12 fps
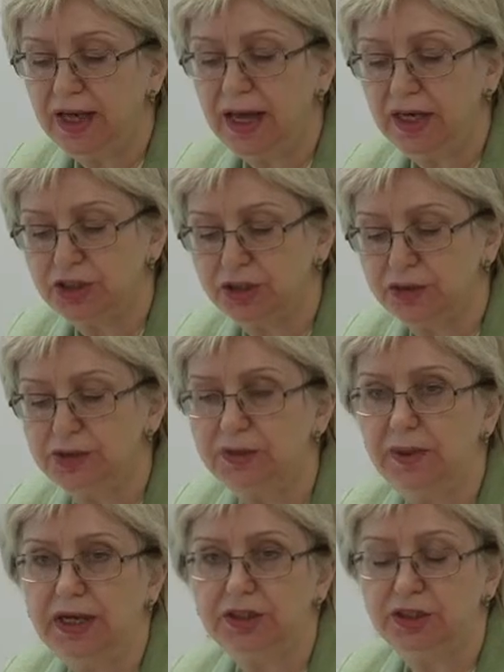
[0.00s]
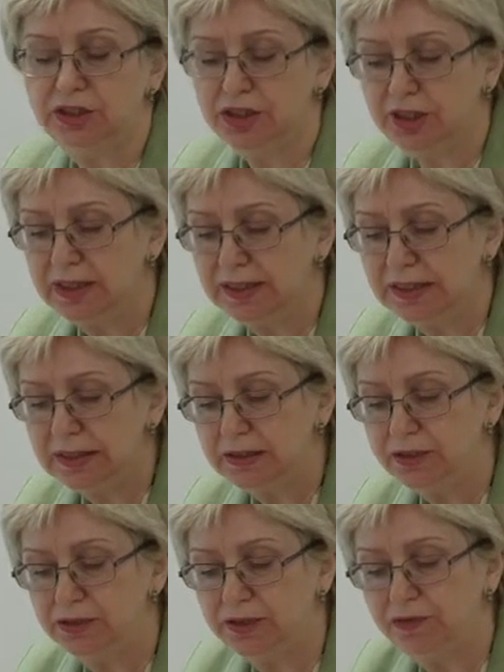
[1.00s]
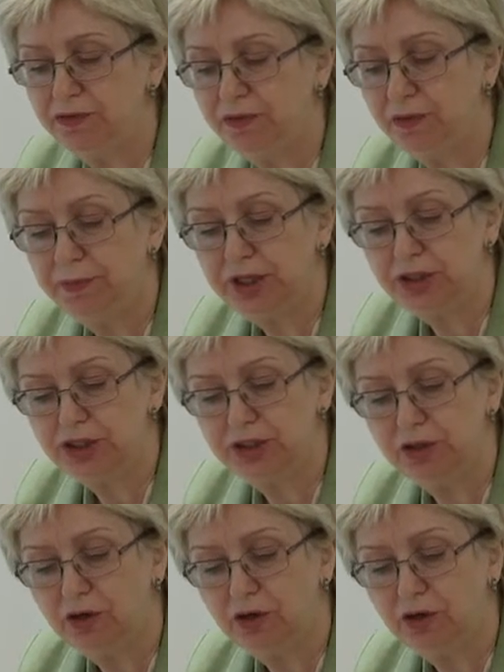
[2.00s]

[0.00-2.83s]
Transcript: action or strategy leads to the formation